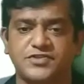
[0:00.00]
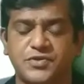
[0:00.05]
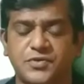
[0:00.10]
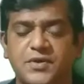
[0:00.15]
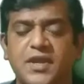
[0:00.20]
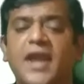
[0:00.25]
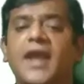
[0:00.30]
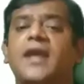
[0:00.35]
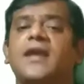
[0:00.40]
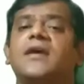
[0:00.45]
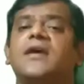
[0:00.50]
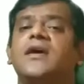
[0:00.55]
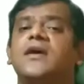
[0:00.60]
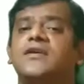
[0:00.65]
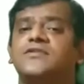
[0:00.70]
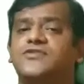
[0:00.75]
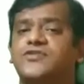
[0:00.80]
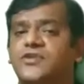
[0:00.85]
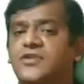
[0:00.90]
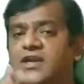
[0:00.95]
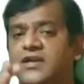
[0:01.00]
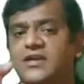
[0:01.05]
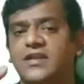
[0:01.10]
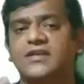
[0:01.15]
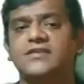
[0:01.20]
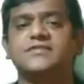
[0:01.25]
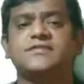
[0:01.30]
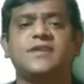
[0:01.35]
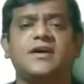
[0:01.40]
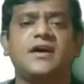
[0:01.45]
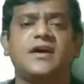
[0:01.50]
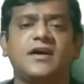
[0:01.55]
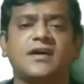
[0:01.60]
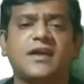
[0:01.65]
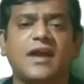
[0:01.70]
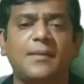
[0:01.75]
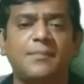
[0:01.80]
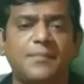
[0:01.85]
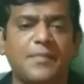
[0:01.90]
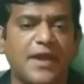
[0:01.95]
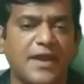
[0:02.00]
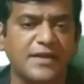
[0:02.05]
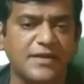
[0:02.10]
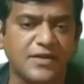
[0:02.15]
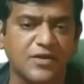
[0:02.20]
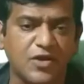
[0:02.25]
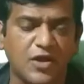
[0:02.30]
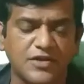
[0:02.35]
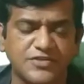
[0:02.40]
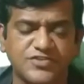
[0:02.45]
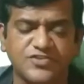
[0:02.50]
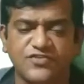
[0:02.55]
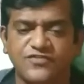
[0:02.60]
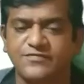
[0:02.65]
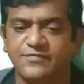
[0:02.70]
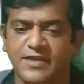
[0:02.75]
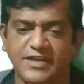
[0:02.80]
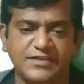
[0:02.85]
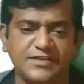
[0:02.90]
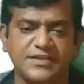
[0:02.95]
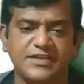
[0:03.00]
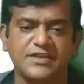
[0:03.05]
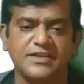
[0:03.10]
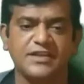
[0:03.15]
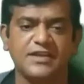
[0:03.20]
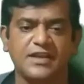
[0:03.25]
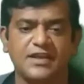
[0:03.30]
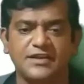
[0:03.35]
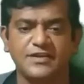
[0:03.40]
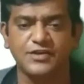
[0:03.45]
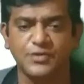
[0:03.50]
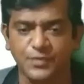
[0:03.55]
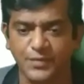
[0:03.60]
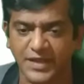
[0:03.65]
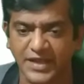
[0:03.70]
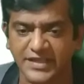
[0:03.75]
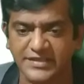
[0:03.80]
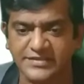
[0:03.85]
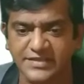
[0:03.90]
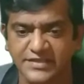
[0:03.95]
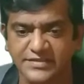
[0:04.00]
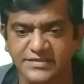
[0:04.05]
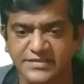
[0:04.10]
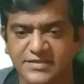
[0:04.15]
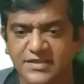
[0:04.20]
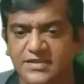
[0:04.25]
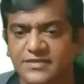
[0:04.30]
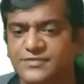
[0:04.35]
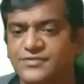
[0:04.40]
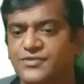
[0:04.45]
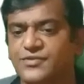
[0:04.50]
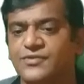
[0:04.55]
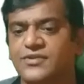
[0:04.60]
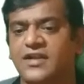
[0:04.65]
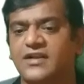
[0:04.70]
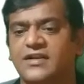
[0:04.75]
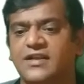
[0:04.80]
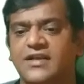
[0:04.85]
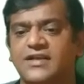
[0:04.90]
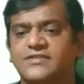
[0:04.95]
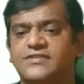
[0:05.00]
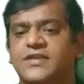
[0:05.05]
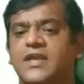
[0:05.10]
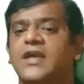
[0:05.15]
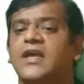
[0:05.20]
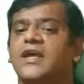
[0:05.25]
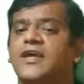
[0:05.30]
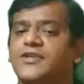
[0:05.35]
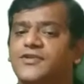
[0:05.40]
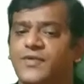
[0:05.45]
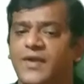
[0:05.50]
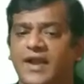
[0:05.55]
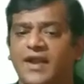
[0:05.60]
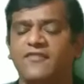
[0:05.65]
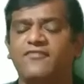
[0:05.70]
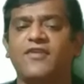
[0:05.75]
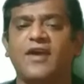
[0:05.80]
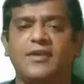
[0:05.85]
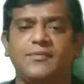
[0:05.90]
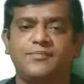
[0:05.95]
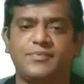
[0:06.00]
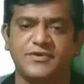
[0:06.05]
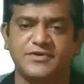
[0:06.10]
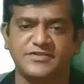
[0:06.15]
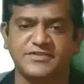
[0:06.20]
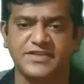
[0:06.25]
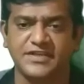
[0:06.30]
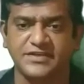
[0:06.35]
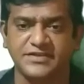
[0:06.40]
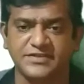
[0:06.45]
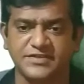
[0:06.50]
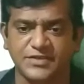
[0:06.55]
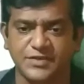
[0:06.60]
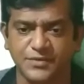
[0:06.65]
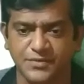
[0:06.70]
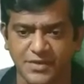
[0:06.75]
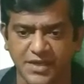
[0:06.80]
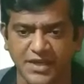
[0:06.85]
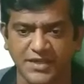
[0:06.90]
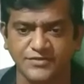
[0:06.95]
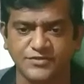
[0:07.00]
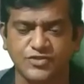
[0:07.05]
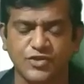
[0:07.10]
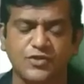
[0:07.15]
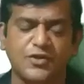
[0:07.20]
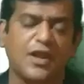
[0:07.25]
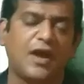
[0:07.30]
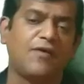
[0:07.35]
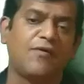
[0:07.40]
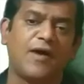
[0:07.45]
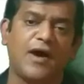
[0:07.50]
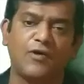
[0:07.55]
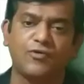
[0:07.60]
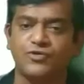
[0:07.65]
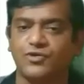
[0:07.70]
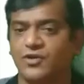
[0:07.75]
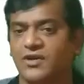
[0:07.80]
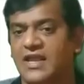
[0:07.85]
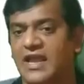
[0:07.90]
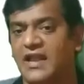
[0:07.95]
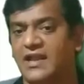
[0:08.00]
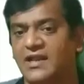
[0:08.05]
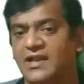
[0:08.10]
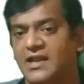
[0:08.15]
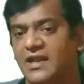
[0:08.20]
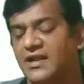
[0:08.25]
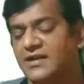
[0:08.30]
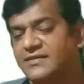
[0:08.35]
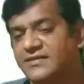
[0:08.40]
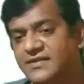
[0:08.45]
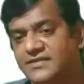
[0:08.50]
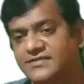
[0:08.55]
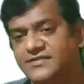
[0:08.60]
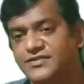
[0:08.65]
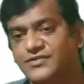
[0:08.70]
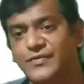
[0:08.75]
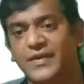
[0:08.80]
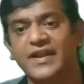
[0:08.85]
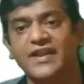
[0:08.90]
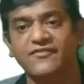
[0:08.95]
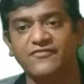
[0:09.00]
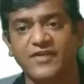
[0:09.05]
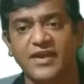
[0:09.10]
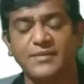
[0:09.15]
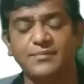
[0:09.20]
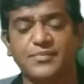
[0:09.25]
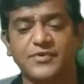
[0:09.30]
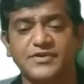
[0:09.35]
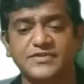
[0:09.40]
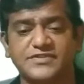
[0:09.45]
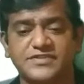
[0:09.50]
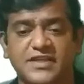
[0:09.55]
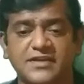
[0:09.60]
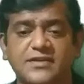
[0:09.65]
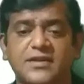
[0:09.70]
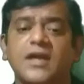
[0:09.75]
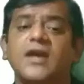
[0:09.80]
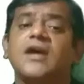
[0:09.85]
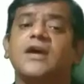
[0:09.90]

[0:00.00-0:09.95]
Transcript: Okay, so that is combined cost of material and wages. So that is 25%. Okay, so now how to calculate this 25%?